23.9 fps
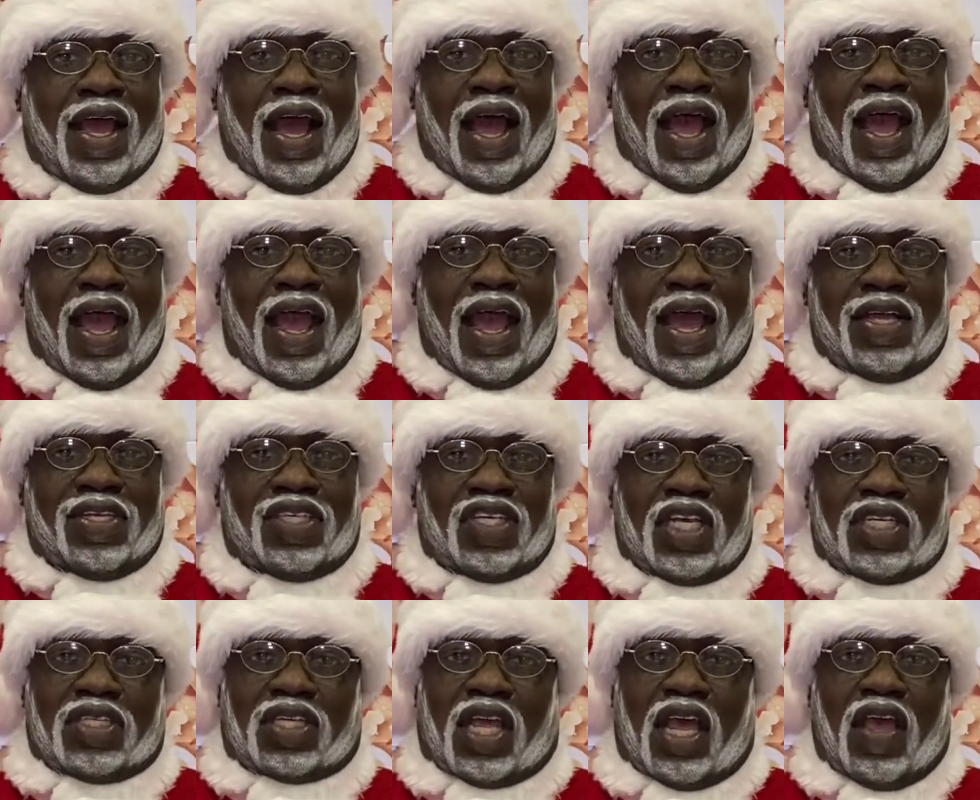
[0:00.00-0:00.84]

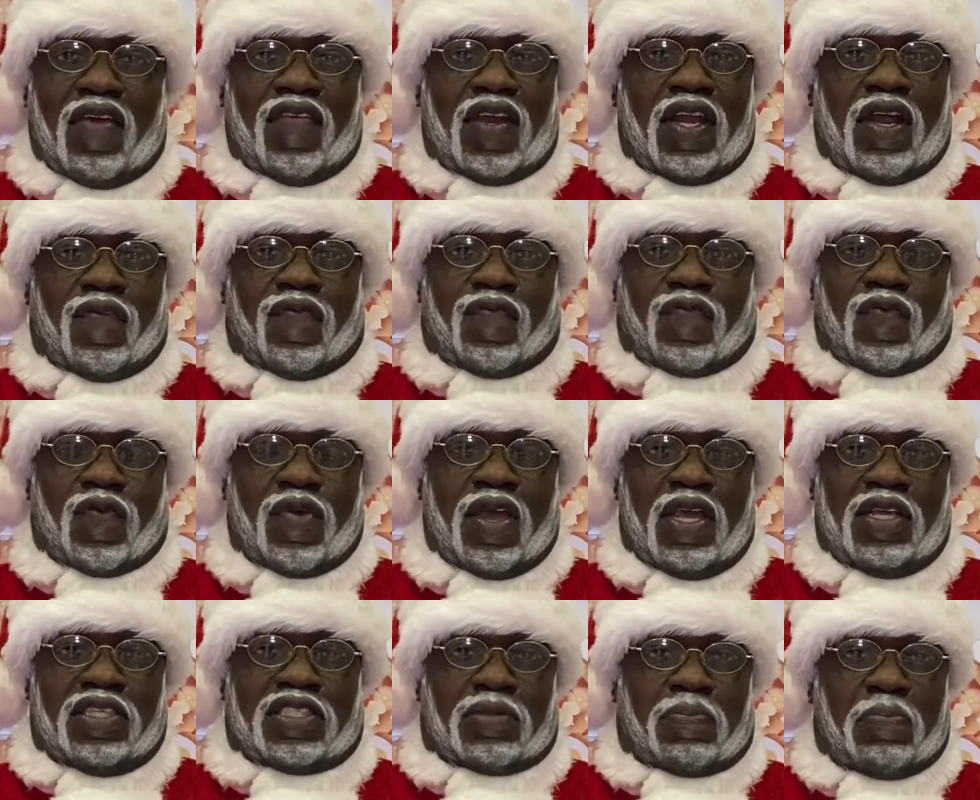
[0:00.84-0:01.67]
and just giving a
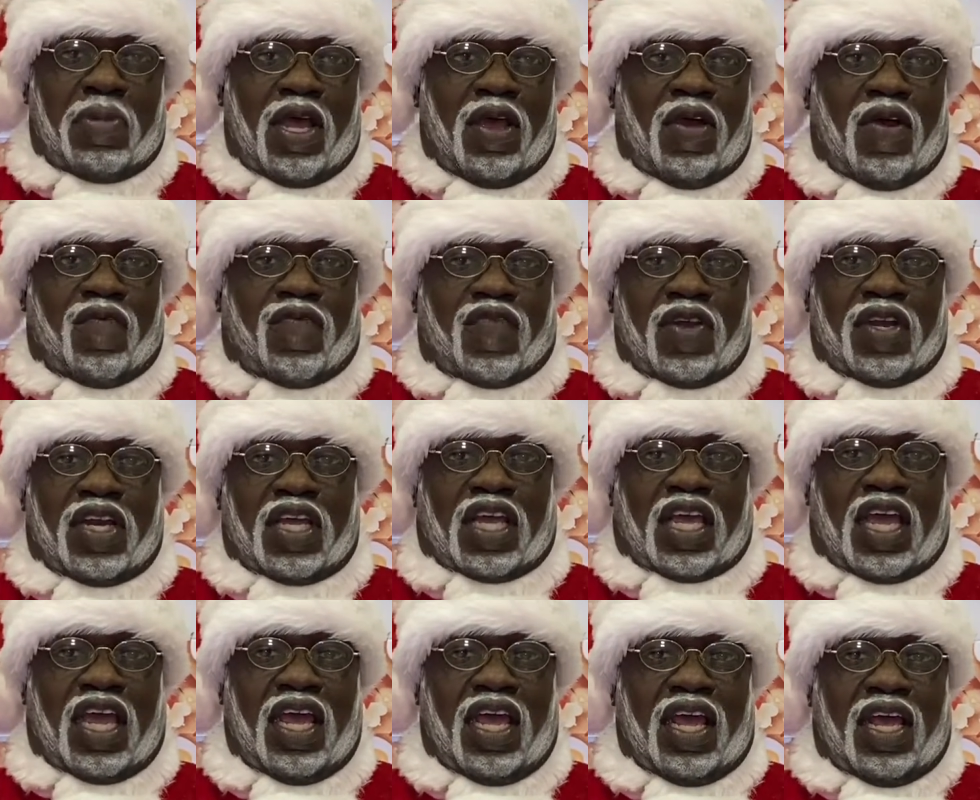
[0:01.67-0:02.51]
free spiel for the
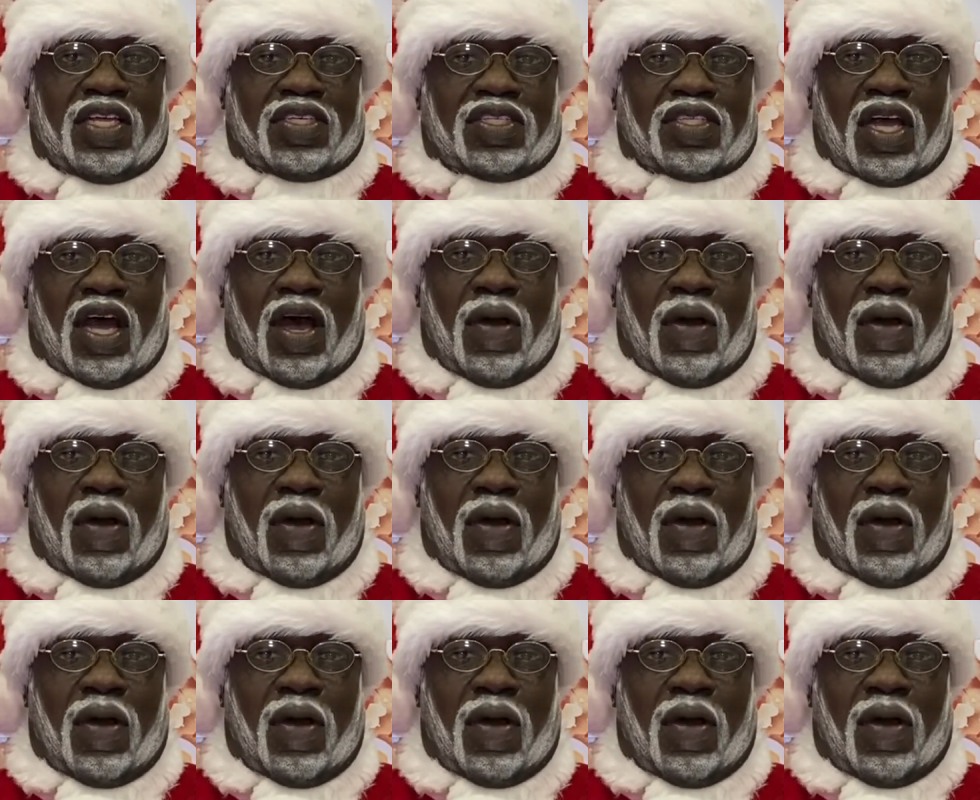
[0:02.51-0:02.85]
kids.